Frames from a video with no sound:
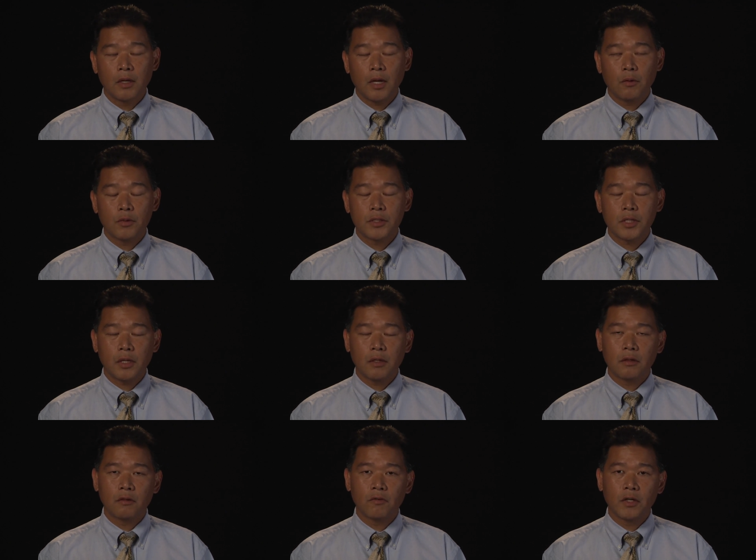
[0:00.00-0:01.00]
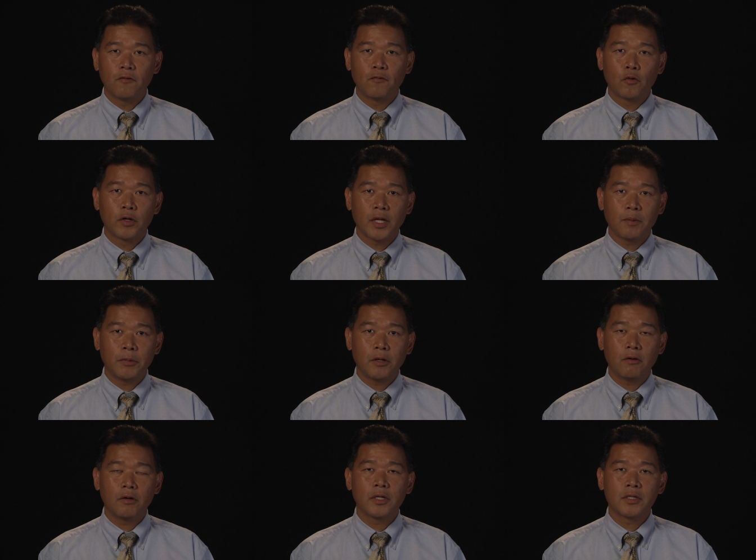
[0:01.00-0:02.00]
I would say, three to four day
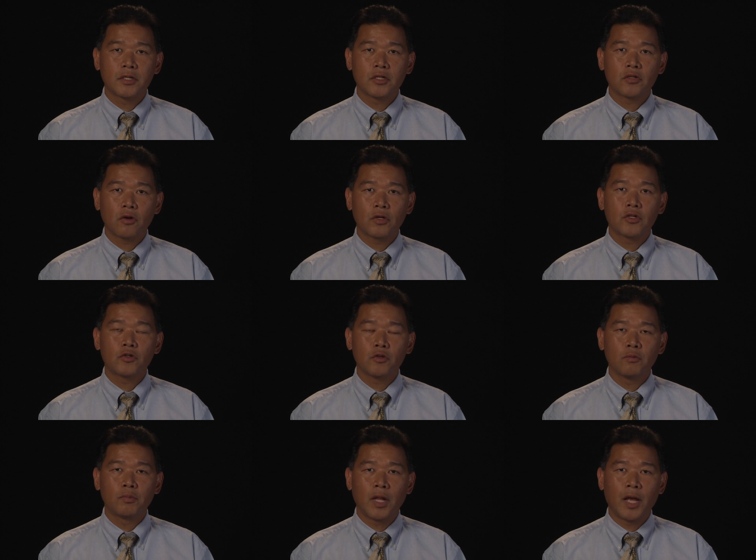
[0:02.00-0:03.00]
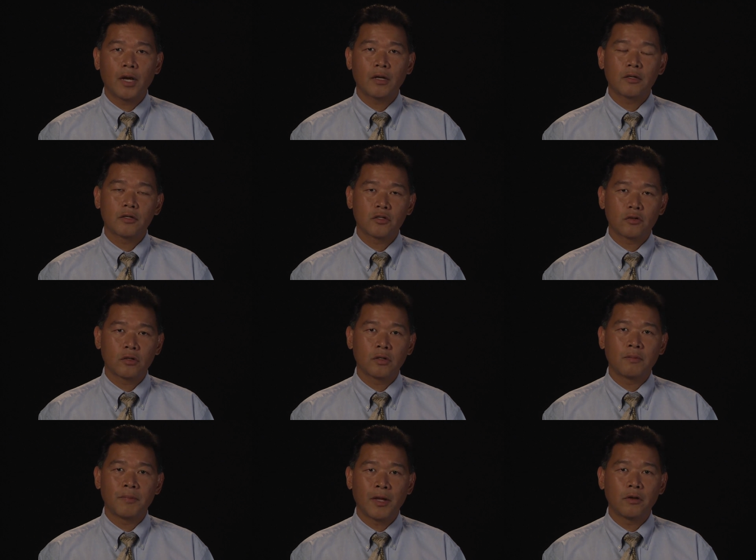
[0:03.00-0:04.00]
period is it starts to block a
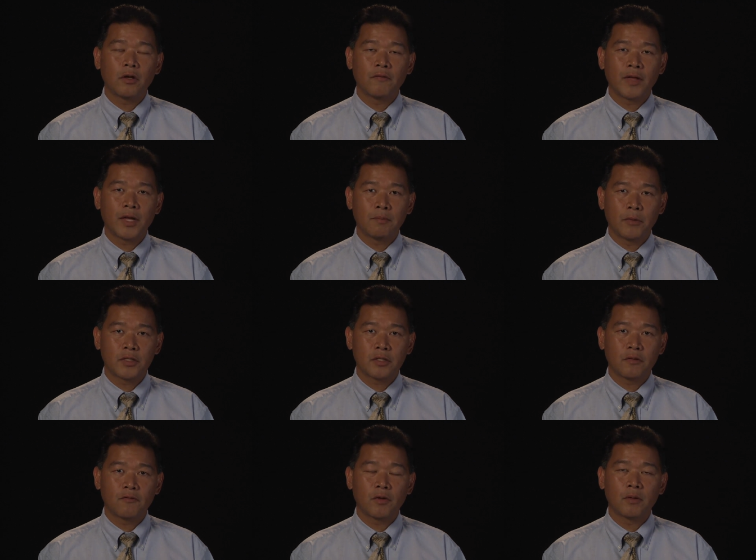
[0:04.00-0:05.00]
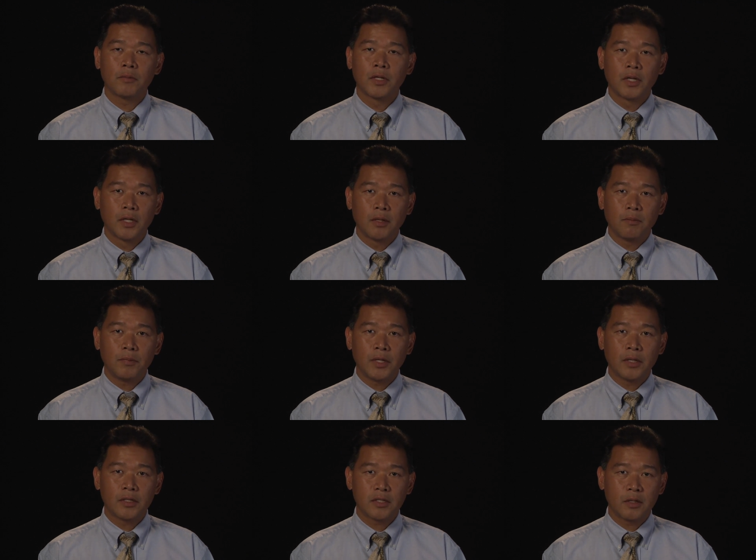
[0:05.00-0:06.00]
certain amount of that muscle from
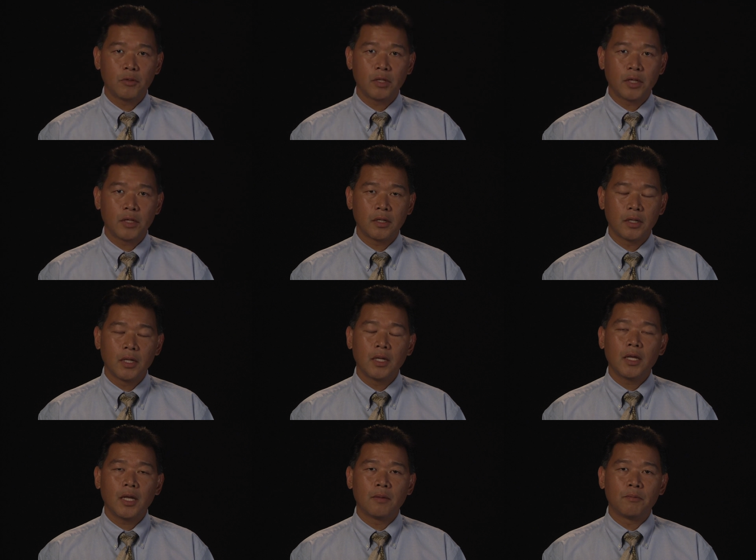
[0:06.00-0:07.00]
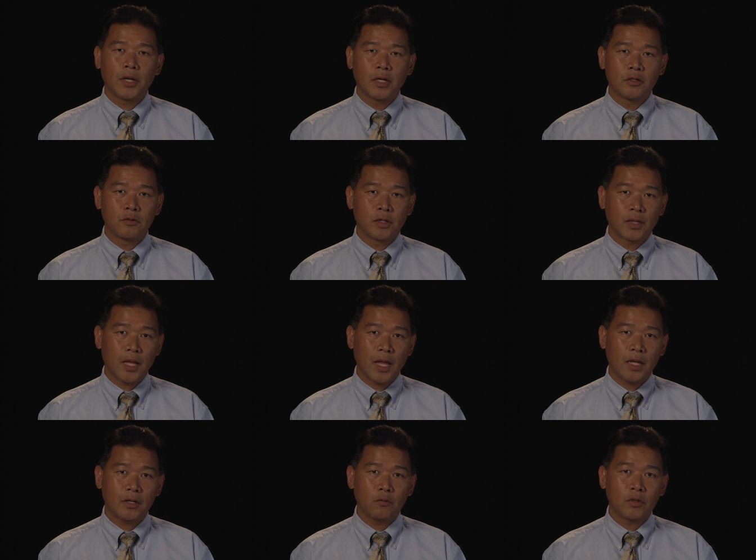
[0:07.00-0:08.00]
being stimulated. And by doing
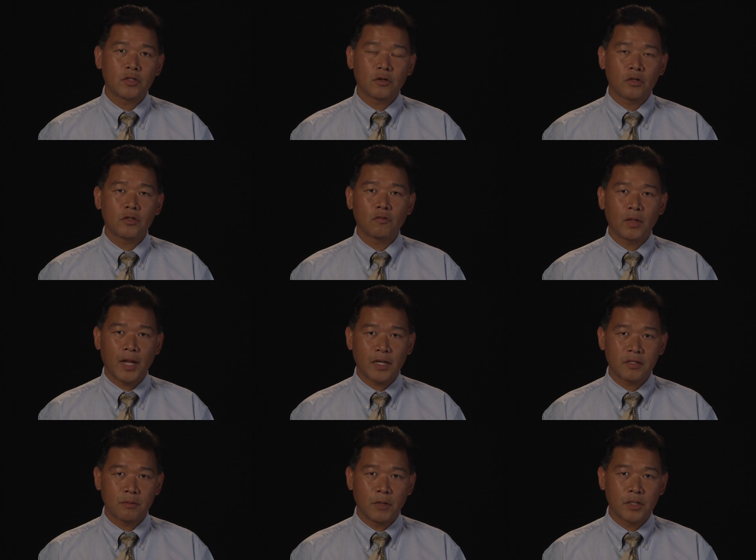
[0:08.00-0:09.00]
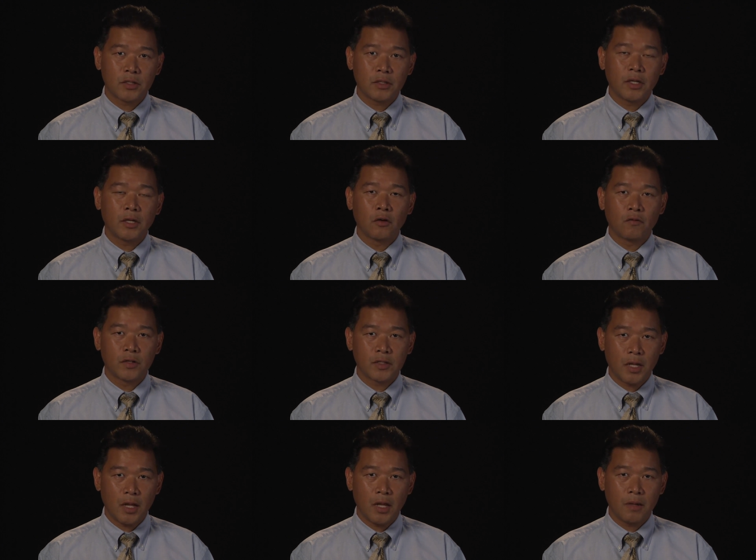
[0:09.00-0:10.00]
that, we start to relax the muscle, and over
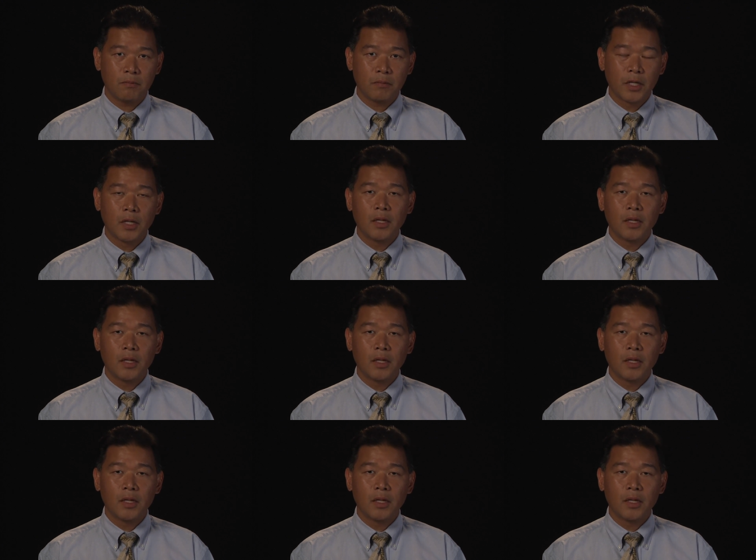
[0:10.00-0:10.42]
time,